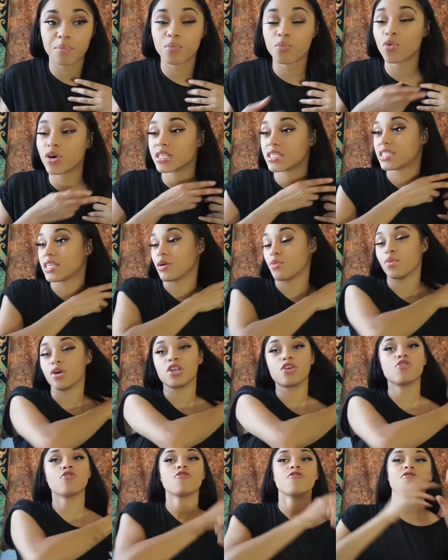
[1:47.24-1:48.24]

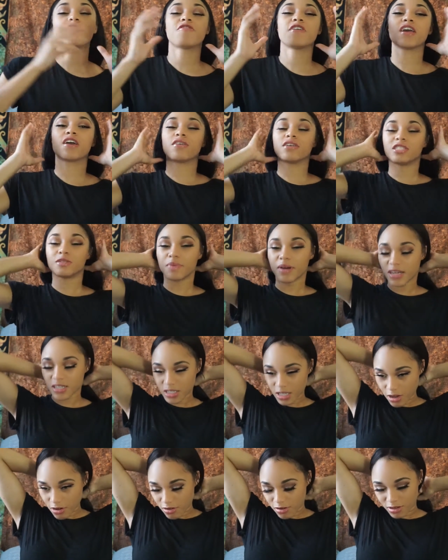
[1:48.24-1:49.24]
When you feel,
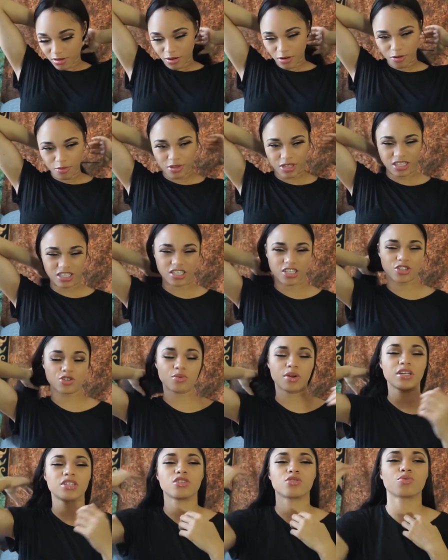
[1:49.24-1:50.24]
especially in
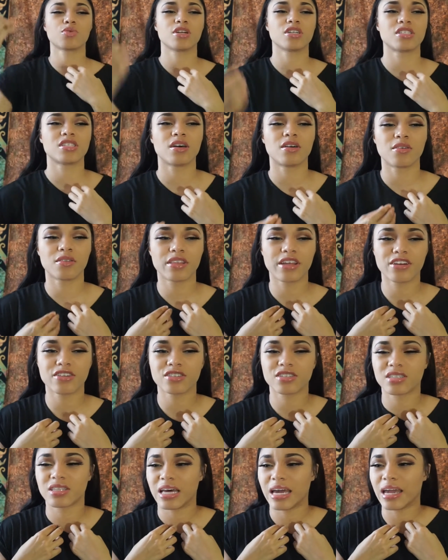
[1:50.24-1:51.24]
situations where
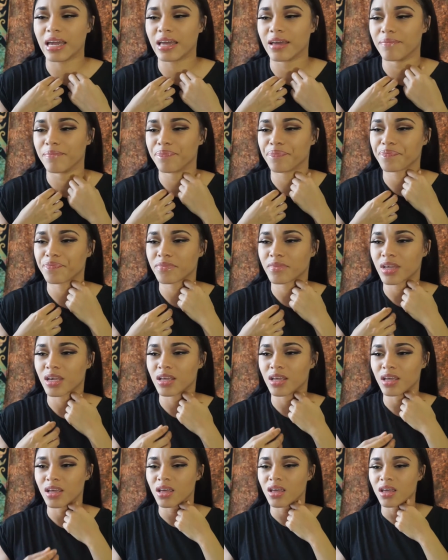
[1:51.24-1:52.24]
there's like,
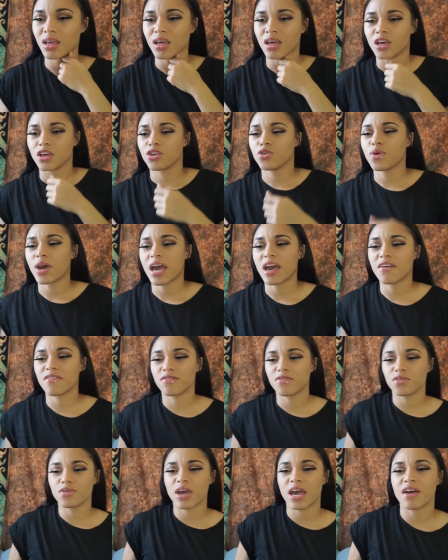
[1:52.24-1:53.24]
you
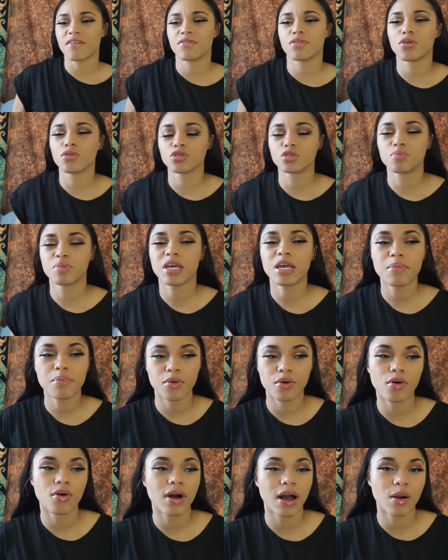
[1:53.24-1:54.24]
have those
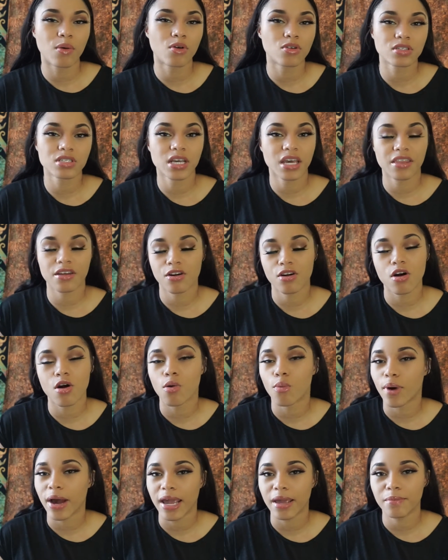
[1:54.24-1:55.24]
people, I won't say they're
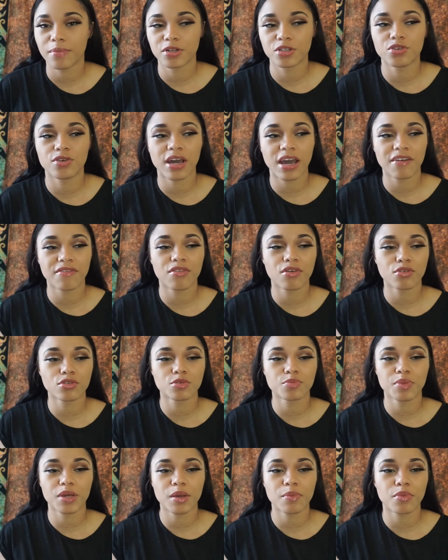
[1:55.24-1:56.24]
all white, but you have
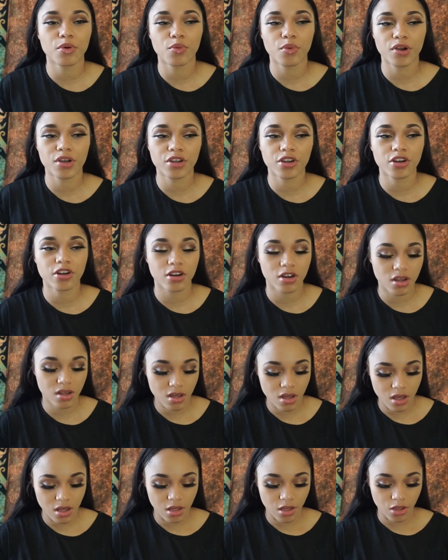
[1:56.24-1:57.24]
those people where
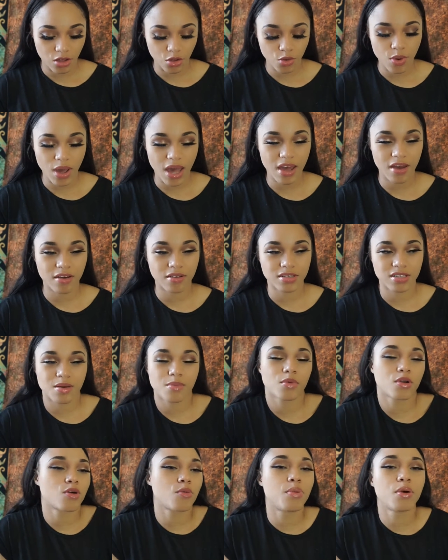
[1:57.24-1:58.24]

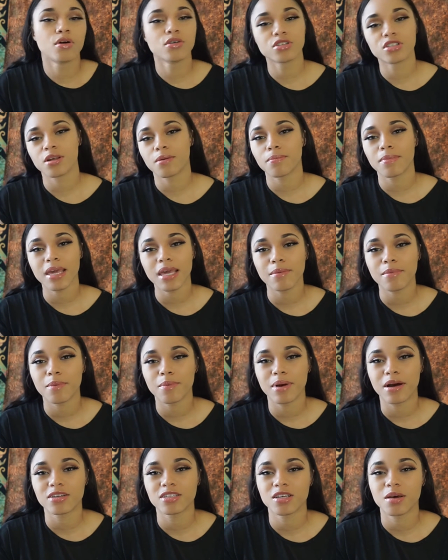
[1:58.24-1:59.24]
someone will post a meme
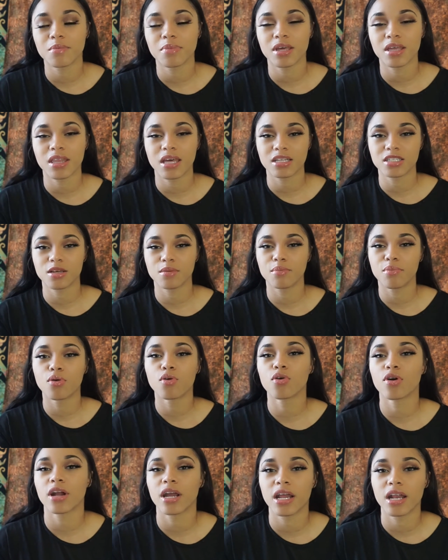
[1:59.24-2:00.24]
about something that's
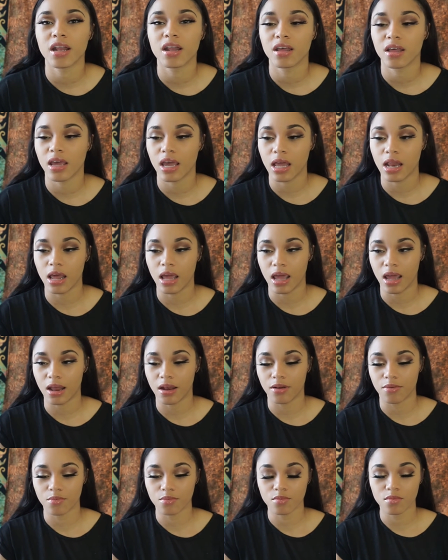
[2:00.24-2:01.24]
important
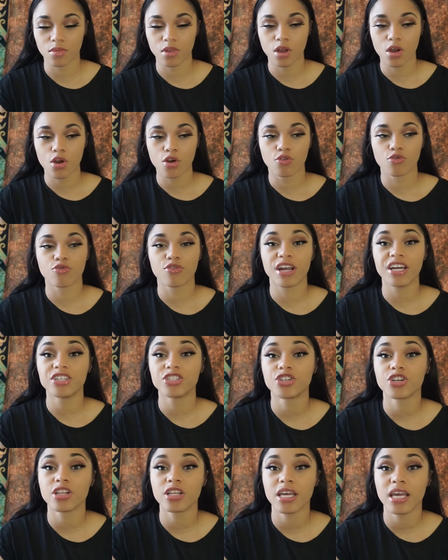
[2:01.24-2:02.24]
and
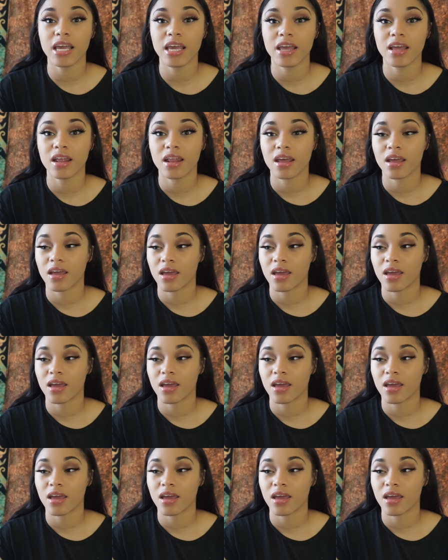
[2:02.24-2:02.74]
racially